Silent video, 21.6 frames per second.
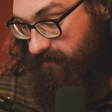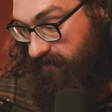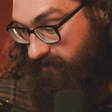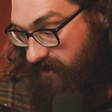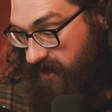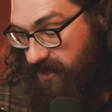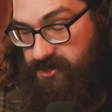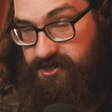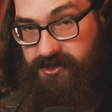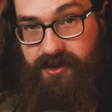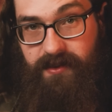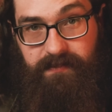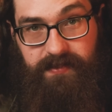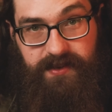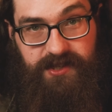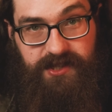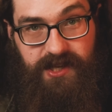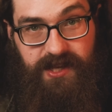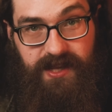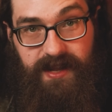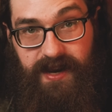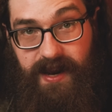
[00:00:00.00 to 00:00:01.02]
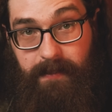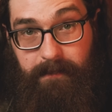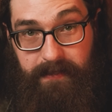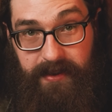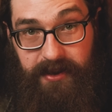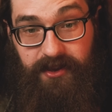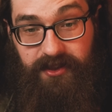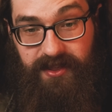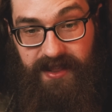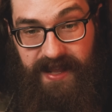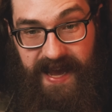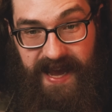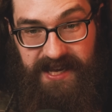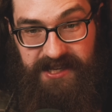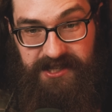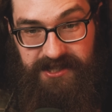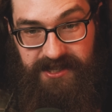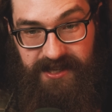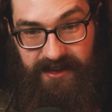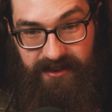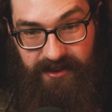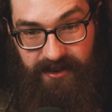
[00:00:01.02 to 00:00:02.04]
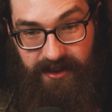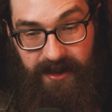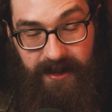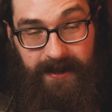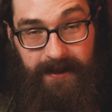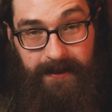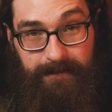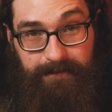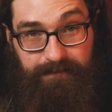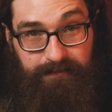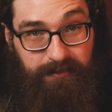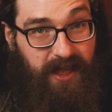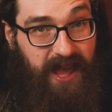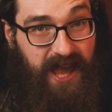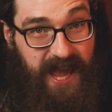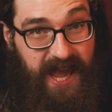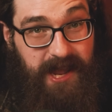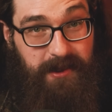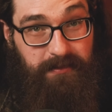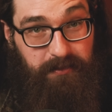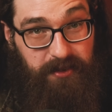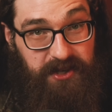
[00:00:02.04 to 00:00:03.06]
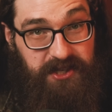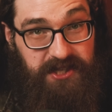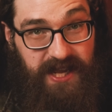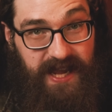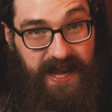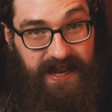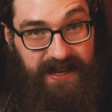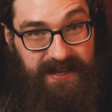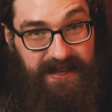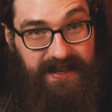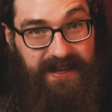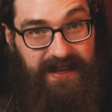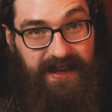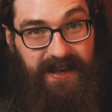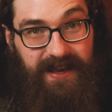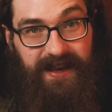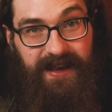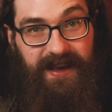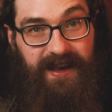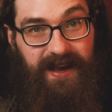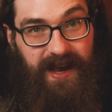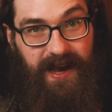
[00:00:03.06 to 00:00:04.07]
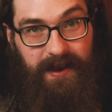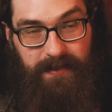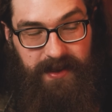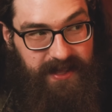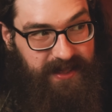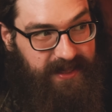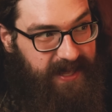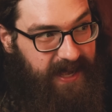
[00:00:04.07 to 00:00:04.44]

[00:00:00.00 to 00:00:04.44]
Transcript: desktop PC that I built last year. 8%. I mean,